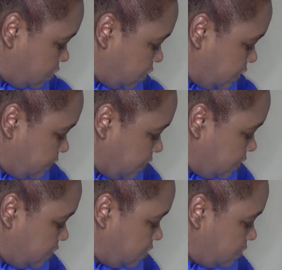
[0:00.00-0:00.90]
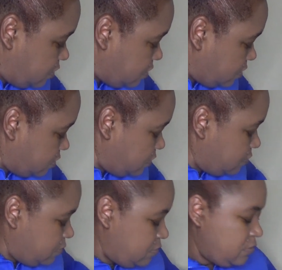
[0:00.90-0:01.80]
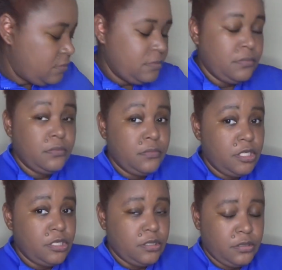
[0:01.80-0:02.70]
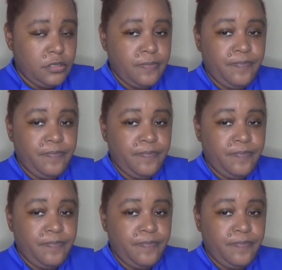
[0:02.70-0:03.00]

Your shade range sucks. It sucks.